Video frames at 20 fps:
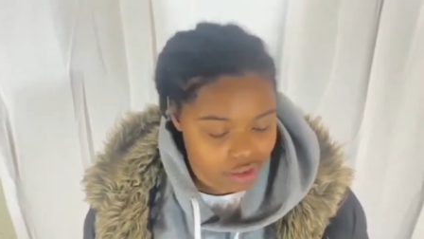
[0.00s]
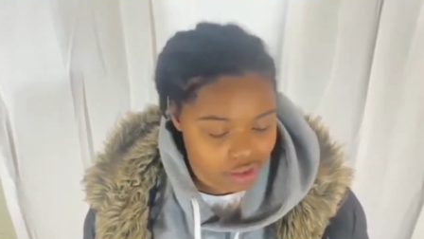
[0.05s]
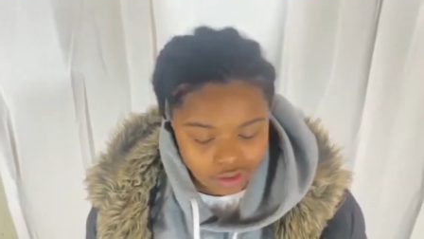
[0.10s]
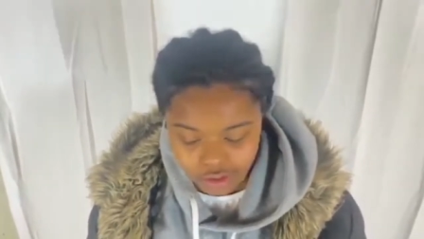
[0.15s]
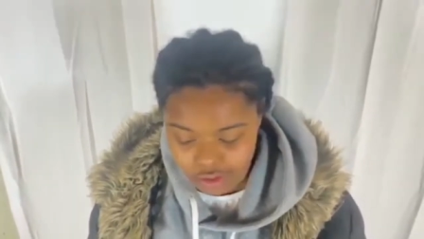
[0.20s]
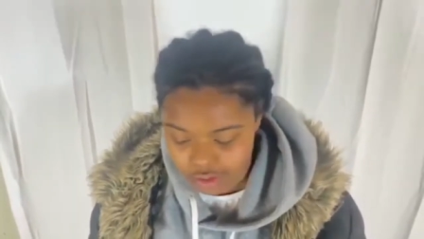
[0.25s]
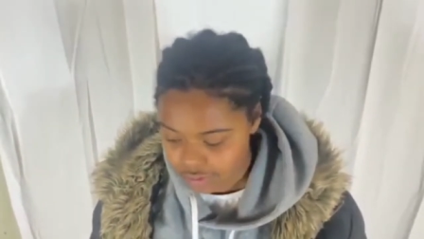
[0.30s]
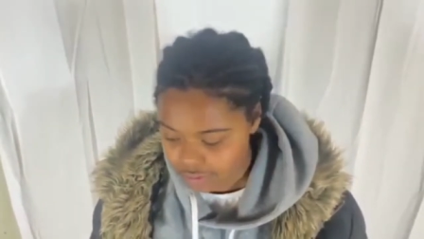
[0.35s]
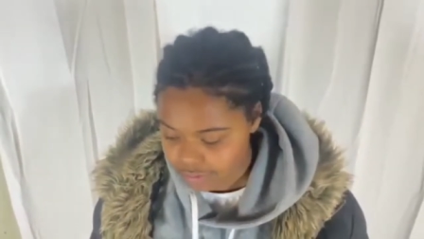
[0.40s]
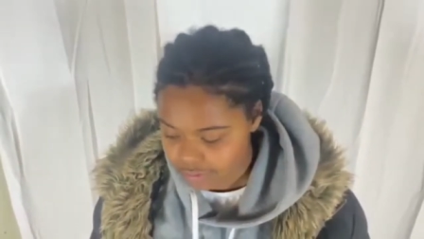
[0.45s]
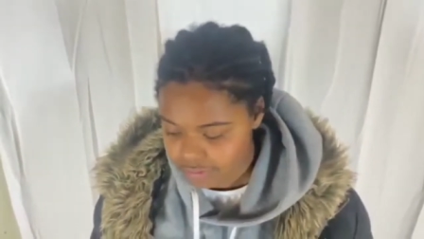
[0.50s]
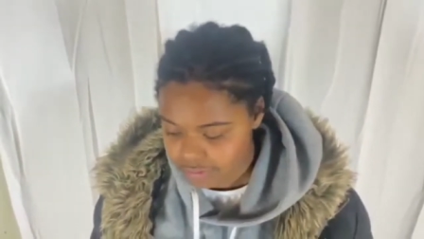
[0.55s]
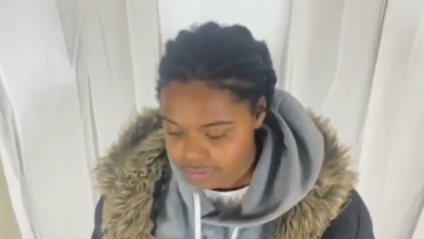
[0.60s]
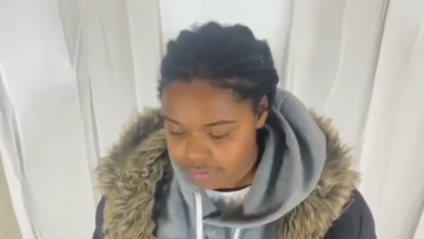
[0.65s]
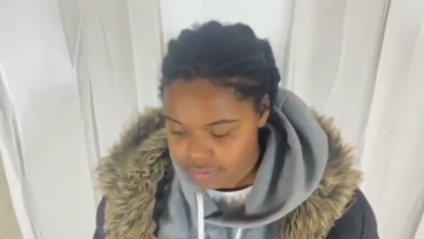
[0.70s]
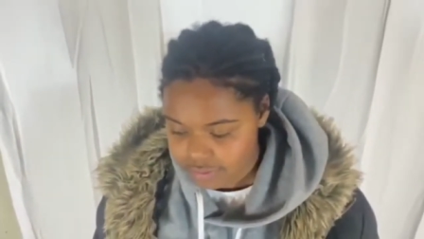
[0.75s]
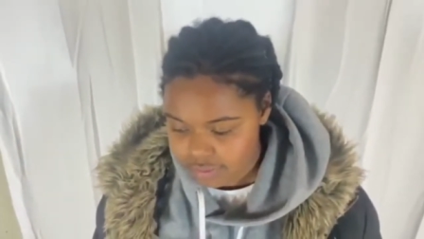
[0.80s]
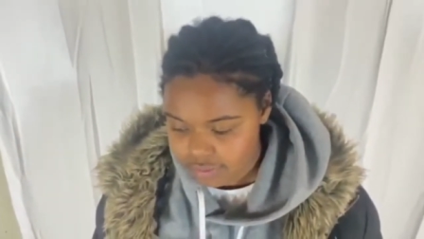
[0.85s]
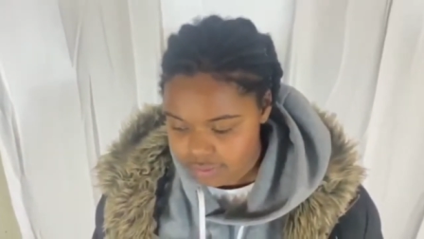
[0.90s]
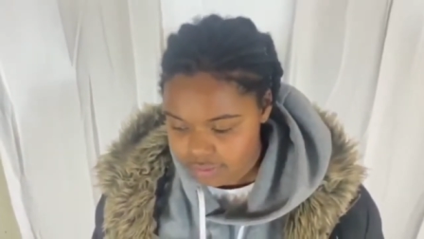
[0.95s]
League
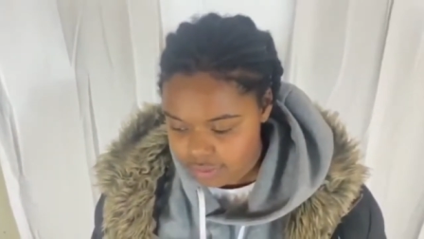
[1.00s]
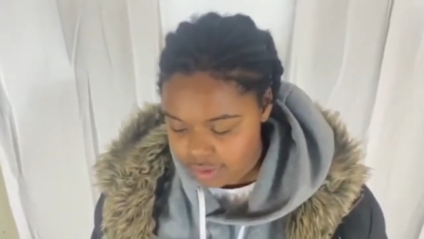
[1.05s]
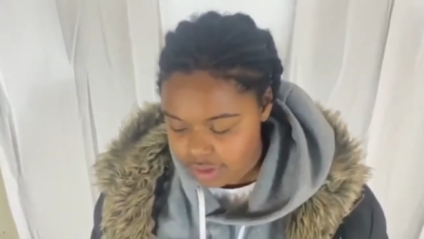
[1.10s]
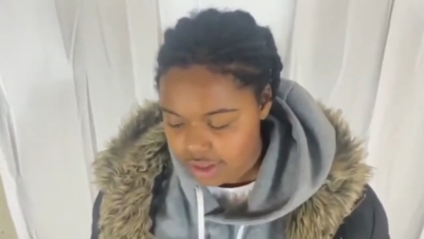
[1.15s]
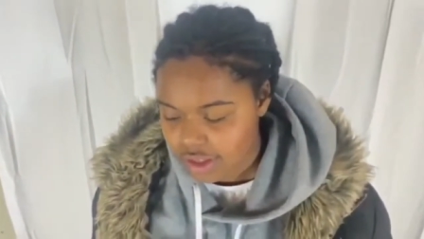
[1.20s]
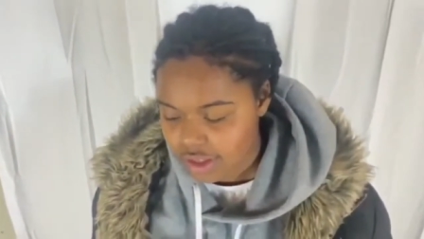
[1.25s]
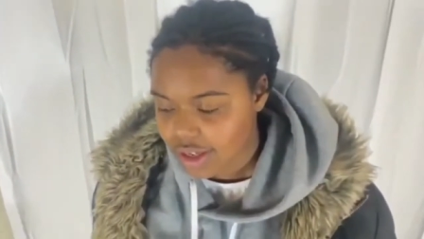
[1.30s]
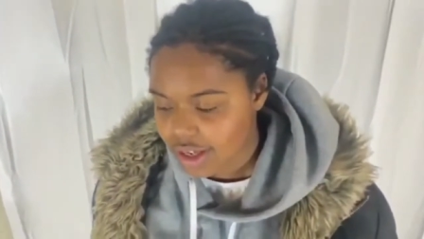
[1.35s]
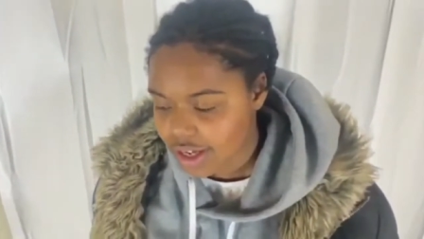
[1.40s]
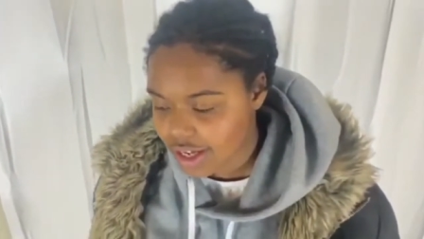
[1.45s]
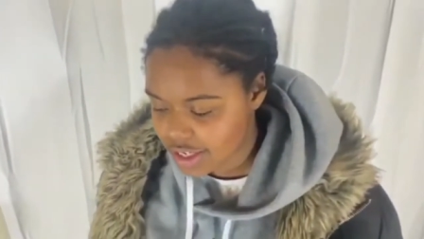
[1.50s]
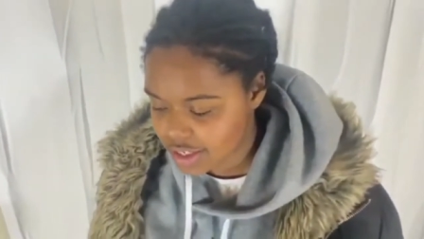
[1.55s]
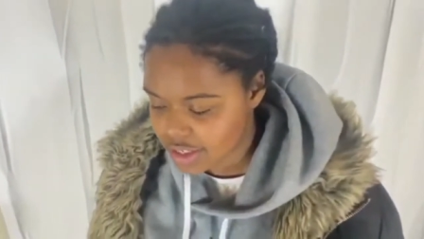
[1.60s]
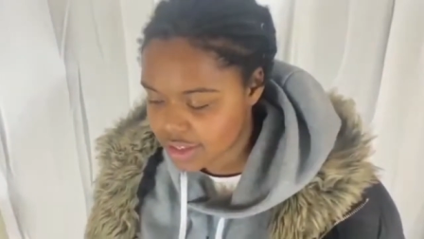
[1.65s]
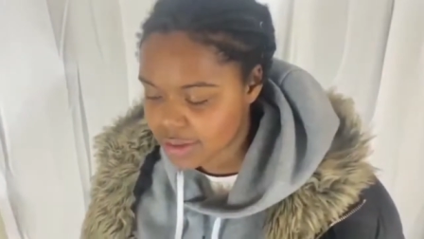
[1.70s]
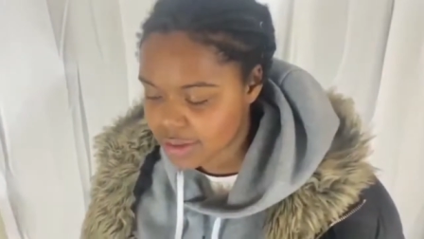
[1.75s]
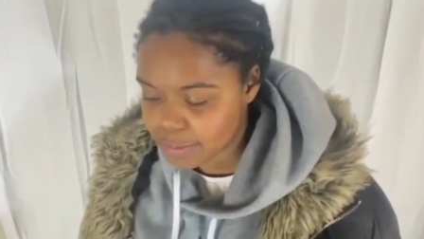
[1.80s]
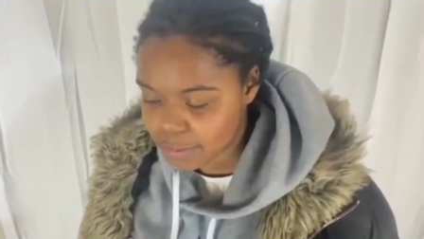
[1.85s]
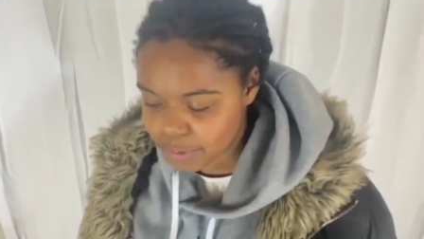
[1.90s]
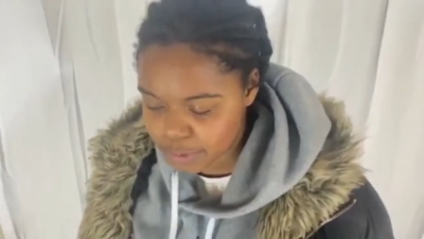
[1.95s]

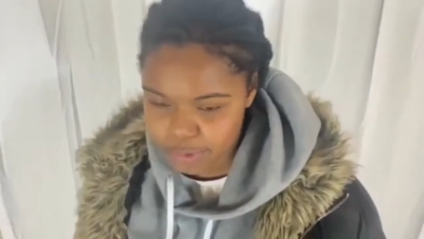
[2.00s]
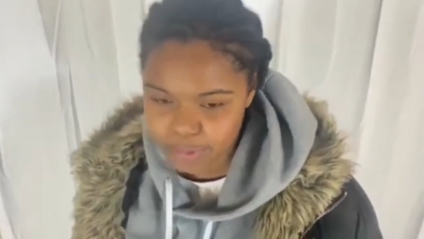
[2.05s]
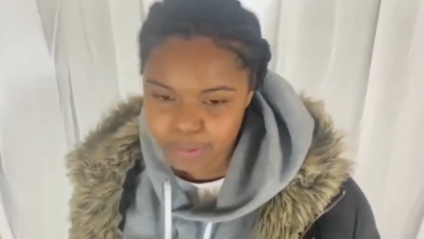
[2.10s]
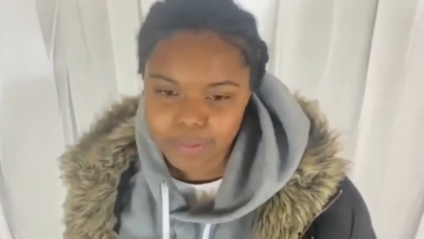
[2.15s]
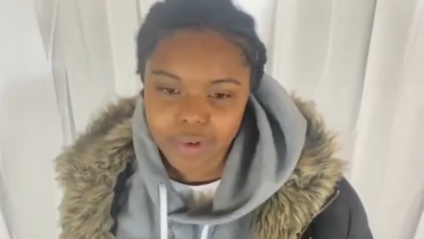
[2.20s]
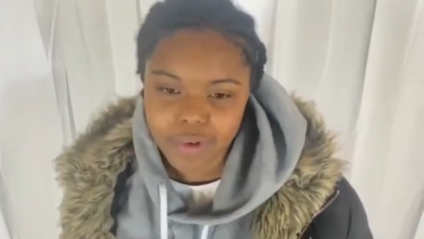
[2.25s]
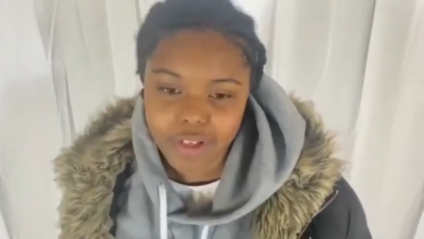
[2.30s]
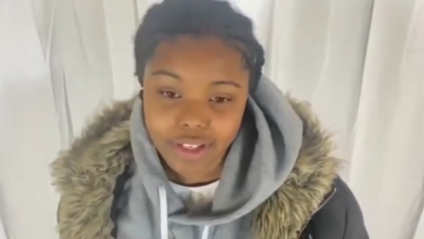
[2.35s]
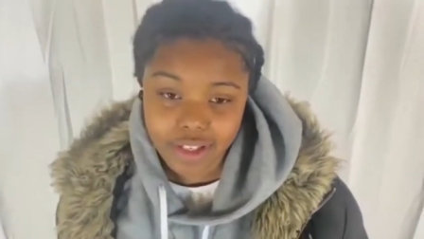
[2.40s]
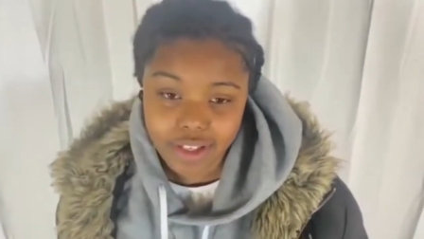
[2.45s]
and support my